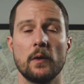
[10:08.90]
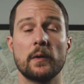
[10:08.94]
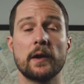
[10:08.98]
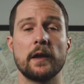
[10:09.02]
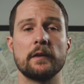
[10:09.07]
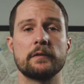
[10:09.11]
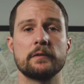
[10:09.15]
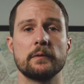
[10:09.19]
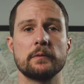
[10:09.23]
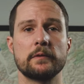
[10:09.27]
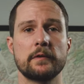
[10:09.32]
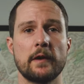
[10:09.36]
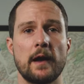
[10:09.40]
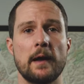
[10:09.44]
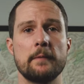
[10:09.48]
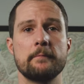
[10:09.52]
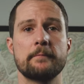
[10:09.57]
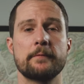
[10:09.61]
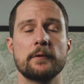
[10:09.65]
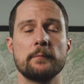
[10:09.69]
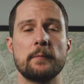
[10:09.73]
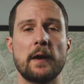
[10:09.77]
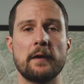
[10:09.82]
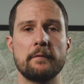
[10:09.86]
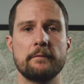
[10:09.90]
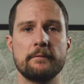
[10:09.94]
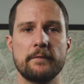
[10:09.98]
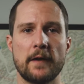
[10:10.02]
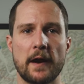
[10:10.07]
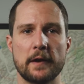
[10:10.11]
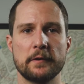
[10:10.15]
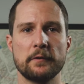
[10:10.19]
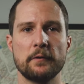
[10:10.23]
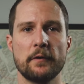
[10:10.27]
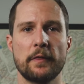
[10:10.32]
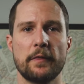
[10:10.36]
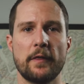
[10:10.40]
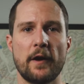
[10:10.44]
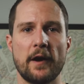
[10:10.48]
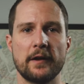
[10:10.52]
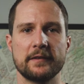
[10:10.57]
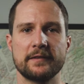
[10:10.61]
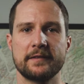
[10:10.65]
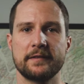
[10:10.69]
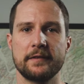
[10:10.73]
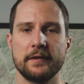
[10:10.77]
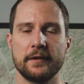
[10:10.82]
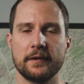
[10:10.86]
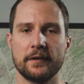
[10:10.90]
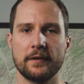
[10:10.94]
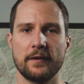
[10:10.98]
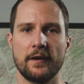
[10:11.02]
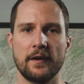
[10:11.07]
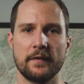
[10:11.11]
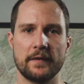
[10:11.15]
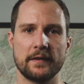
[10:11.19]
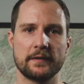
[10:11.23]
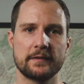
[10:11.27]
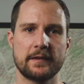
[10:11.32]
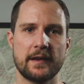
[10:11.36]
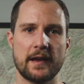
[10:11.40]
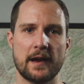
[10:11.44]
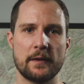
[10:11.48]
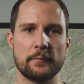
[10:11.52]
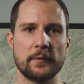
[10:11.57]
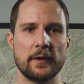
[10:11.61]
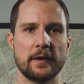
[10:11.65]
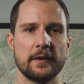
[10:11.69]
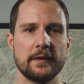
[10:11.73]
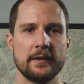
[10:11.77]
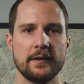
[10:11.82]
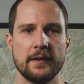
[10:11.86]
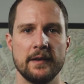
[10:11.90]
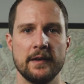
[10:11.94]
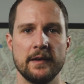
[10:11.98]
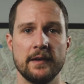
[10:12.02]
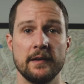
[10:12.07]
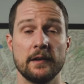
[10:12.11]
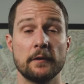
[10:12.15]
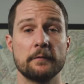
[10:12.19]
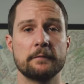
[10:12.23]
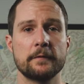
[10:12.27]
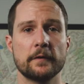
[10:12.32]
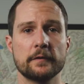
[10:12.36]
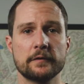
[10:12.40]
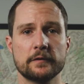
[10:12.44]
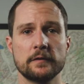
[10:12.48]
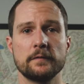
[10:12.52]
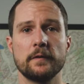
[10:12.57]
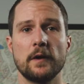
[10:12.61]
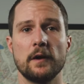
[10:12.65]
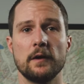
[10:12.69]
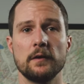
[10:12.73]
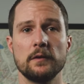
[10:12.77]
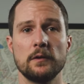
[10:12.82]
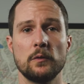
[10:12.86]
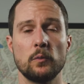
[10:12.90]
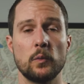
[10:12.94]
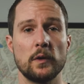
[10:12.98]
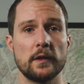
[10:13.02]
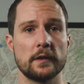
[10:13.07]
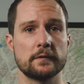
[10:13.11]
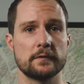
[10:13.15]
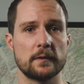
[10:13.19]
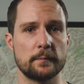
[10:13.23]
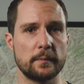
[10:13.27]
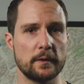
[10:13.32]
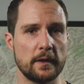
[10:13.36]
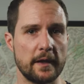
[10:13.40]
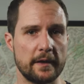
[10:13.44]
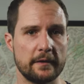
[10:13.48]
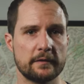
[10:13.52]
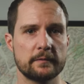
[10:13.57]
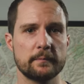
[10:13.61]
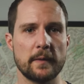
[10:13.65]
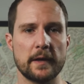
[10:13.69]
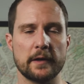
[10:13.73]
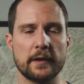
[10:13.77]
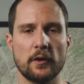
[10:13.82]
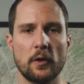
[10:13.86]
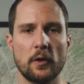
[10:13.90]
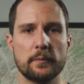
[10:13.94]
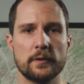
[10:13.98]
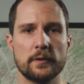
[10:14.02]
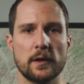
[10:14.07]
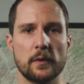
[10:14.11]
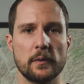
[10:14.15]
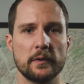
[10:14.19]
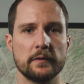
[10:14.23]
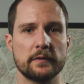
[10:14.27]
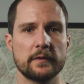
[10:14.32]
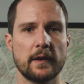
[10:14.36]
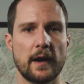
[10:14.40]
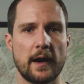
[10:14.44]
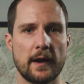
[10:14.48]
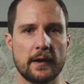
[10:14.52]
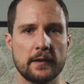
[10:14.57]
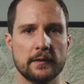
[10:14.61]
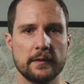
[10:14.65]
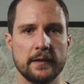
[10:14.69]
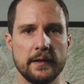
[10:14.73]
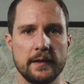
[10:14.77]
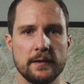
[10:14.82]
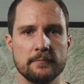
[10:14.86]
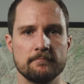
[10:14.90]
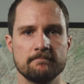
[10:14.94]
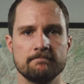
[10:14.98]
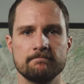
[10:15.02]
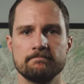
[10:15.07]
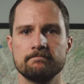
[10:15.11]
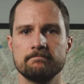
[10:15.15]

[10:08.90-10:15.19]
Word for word: Okay, so time for my final thoughts here on this camera. Now, first of all, will it replace my GoPro entirely?